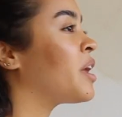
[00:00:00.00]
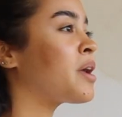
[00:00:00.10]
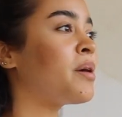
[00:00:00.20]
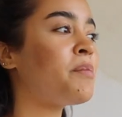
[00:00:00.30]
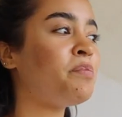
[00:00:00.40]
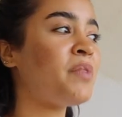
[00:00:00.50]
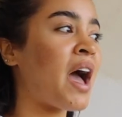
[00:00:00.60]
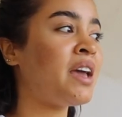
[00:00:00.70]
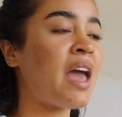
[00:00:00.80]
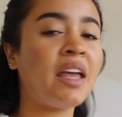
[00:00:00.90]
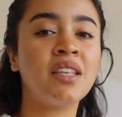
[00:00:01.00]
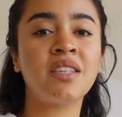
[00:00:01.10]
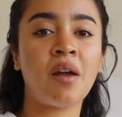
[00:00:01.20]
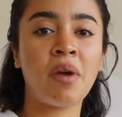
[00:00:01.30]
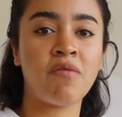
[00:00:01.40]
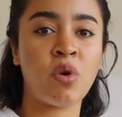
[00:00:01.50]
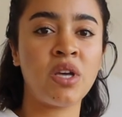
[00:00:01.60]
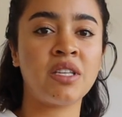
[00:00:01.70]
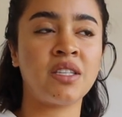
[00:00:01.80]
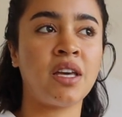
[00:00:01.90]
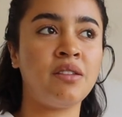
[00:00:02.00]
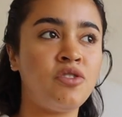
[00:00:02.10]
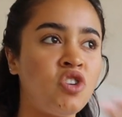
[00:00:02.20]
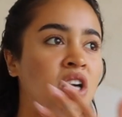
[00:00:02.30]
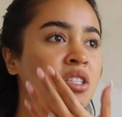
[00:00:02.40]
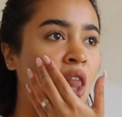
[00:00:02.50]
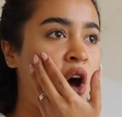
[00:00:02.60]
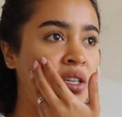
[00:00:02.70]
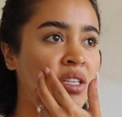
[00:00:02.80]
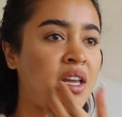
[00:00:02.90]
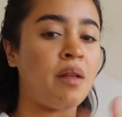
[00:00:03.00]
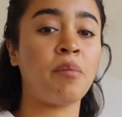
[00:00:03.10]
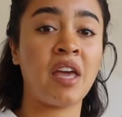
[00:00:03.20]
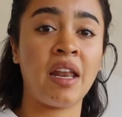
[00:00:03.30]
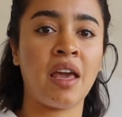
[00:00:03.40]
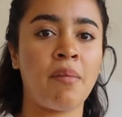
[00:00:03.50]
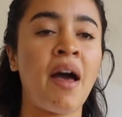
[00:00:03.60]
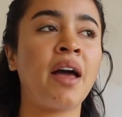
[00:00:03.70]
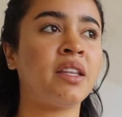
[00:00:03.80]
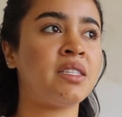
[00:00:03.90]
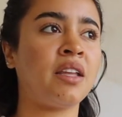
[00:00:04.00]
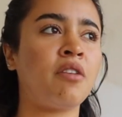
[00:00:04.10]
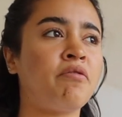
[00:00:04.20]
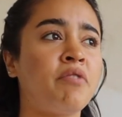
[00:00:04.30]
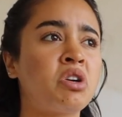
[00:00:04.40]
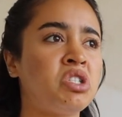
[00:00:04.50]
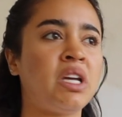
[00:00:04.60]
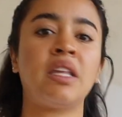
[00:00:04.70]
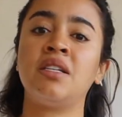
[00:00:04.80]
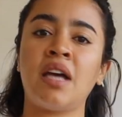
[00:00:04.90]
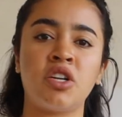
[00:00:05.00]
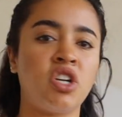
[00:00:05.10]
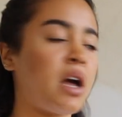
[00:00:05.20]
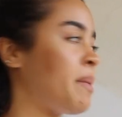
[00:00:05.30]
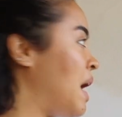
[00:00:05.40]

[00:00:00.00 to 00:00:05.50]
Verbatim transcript: like, I hate the sound of my voice because I just lost it and I'm gaining it back. It's like the first thing that has actually come